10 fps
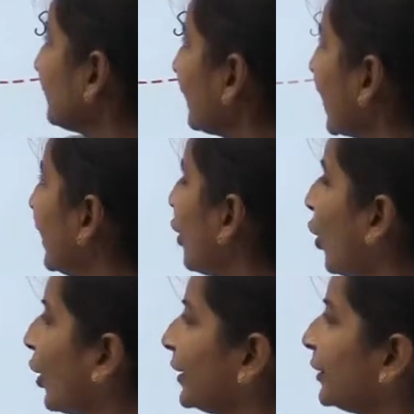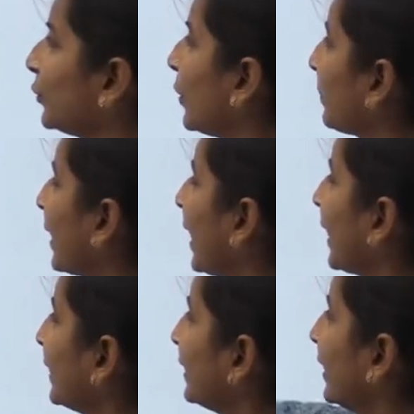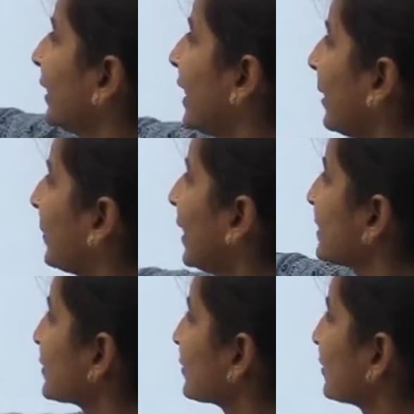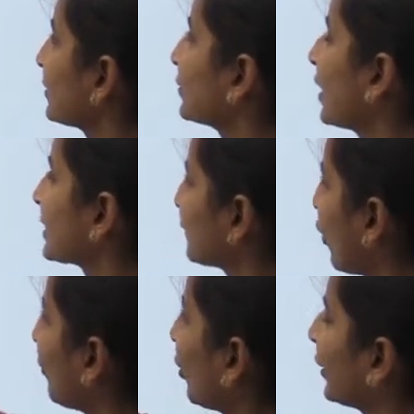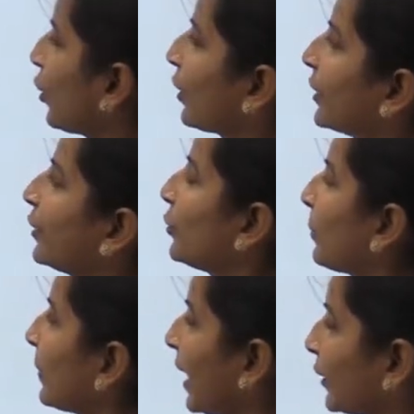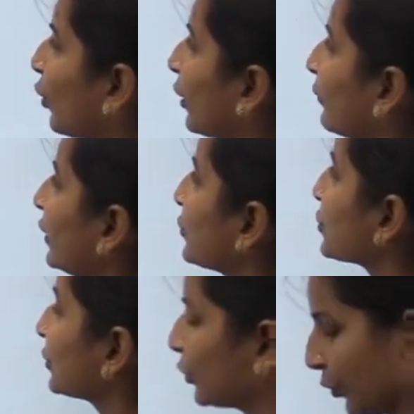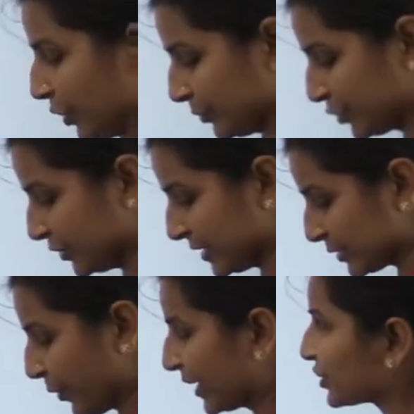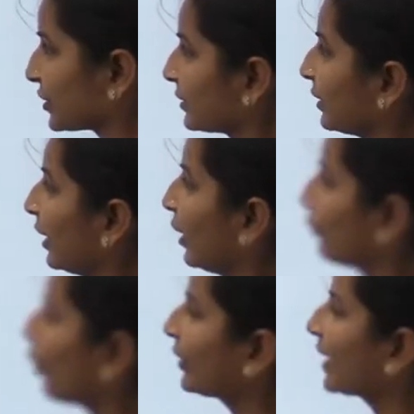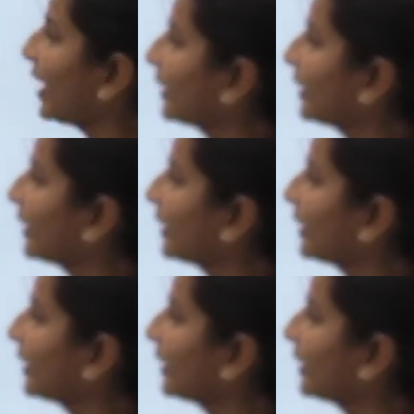in order to apply Laplace transform, or in order to apply convolution theorem to this question, what I